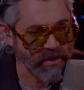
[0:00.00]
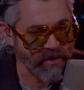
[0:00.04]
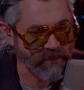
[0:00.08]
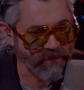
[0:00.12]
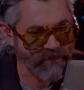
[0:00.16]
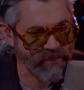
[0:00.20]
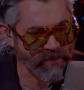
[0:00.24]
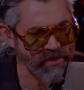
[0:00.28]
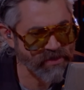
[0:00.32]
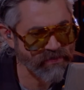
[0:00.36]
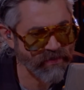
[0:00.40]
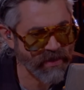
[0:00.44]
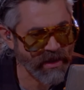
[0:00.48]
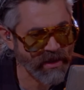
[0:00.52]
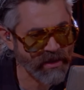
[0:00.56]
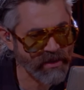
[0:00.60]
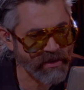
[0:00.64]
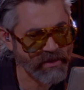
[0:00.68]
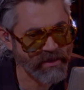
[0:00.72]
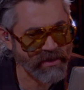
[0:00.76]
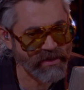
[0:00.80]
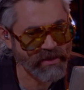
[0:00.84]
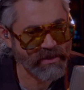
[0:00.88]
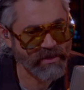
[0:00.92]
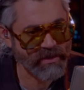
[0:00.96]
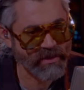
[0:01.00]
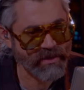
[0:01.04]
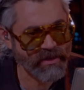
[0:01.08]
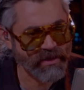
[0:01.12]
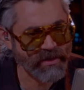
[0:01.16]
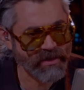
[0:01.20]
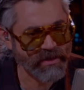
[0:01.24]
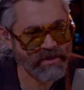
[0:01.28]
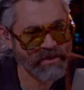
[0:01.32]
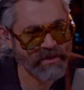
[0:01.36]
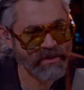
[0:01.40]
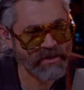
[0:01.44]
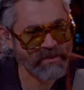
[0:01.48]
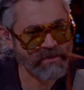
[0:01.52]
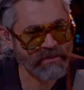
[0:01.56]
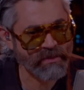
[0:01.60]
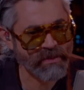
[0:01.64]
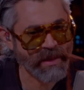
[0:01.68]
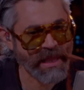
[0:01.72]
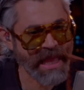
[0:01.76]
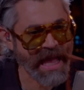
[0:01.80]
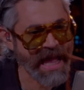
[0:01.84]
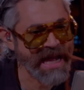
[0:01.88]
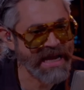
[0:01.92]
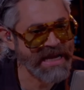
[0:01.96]
First of all, you're
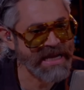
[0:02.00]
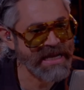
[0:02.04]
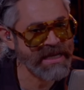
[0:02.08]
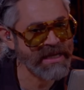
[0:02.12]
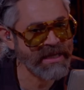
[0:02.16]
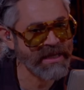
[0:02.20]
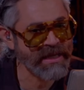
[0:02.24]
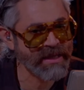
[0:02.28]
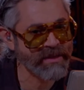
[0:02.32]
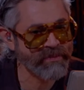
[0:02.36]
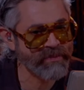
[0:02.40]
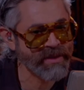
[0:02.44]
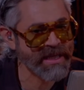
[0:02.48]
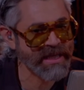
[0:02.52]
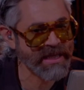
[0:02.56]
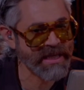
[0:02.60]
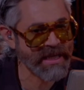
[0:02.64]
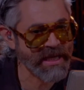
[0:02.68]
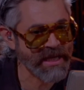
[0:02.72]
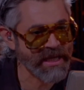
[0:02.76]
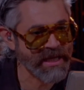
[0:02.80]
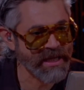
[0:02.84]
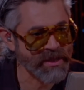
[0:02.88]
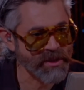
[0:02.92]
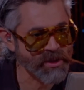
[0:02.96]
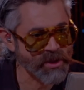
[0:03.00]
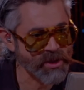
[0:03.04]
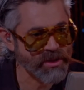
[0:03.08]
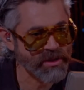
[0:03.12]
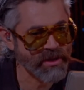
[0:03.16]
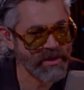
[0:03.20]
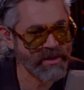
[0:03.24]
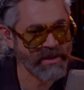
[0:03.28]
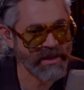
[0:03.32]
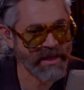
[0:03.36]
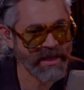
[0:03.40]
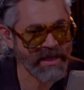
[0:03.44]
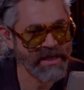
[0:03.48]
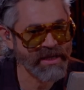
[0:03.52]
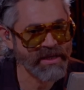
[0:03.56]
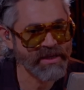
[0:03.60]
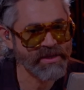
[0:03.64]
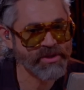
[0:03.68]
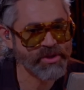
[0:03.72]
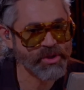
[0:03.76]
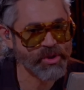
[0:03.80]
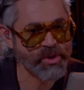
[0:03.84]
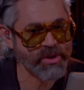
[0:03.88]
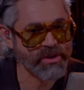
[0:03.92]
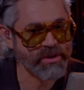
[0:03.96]
locking him in a cage. That
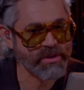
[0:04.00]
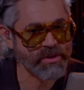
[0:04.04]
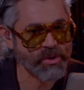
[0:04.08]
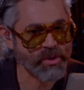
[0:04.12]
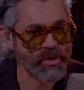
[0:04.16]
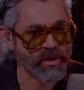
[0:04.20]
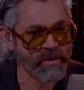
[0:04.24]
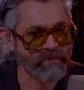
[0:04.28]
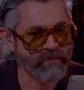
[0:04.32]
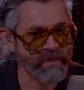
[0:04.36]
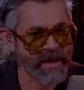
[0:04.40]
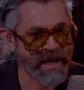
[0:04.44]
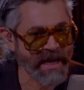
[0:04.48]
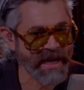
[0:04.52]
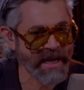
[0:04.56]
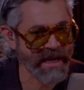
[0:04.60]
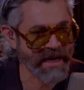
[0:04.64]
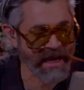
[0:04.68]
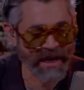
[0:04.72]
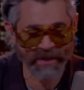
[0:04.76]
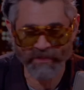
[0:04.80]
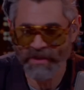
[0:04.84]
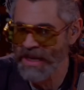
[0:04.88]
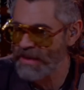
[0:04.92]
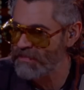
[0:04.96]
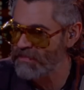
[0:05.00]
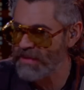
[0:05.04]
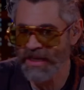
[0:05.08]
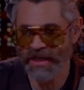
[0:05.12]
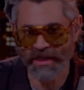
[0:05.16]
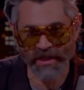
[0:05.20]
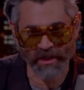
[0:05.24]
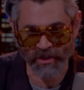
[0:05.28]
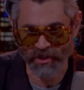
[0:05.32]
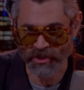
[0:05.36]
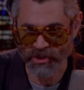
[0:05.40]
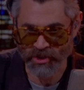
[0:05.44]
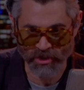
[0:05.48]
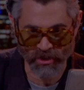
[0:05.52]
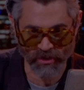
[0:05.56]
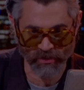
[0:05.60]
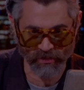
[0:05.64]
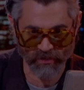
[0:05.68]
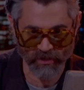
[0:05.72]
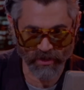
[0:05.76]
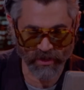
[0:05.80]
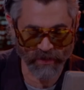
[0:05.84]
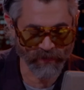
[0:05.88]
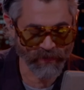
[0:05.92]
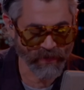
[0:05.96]
is traumatic. I'm not making a
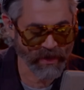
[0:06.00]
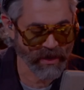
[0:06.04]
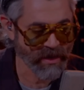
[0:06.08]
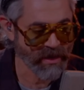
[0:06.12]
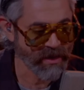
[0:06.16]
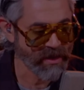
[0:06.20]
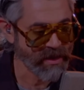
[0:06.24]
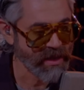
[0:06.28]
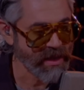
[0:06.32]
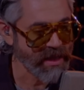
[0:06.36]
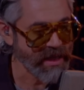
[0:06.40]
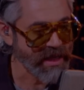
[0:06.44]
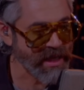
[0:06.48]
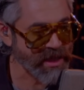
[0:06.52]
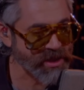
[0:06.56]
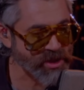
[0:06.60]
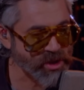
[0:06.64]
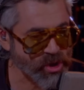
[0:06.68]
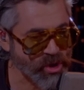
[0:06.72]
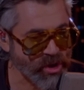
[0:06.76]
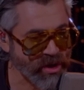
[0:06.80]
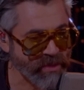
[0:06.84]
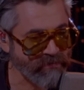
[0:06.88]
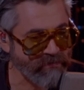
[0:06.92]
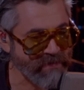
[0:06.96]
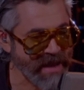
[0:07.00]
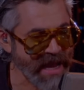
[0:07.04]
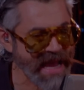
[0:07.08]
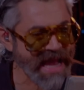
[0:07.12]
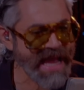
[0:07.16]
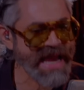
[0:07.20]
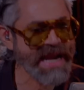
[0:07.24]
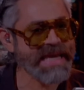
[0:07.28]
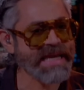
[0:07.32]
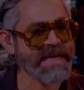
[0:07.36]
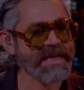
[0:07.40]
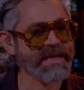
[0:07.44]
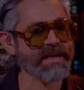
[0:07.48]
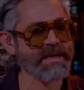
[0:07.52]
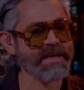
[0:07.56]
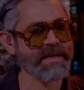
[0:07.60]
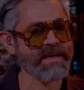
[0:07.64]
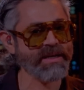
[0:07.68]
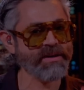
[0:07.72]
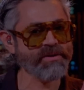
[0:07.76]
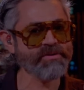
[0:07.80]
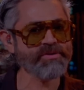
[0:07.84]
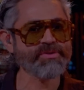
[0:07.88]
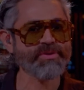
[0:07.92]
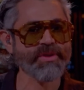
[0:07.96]
joke. It's traumatic.
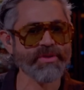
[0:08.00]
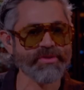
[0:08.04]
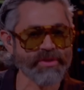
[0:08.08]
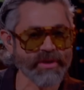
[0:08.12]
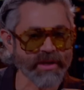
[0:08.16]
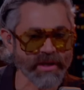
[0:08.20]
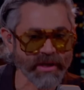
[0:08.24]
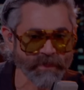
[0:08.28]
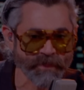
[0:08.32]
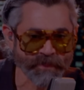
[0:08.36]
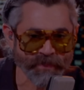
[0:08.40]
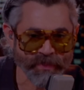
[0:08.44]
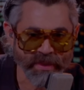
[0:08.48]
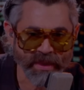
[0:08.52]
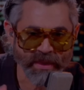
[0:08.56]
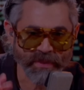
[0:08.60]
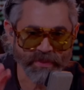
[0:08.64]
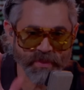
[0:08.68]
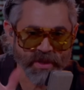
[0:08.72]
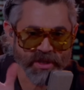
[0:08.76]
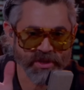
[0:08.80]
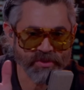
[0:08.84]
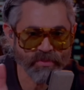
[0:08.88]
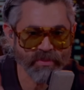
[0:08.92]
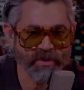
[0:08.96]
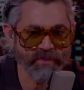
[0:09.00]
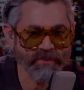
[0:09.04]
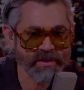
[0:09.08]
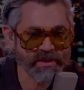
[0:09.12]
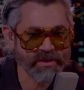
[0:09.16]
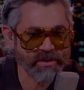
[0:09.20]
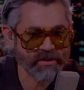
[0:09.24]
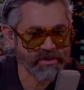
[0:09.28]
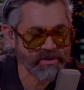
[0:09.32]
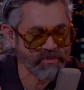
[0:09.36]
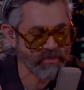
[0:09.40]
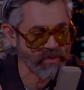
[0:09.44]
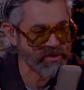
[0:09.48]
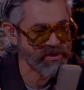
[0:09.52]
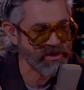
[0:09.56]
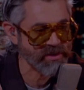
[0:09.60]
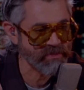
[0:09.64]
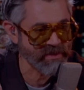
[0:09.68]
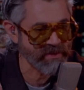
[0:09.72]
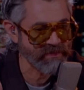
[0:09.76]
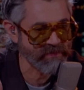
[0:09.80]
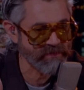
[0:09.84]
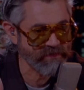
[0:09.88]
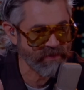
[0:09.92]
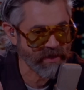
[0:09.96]
Here's the thing. These movies are supposed to
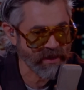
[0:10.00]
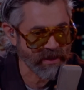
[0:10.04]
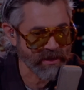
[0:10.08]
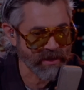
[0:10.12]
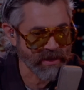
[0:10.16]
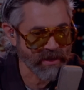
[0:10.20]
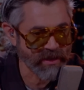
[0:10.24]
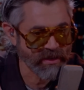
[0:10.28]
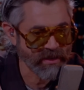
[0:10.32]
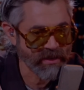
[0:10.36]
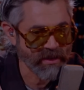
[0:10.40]
be fun.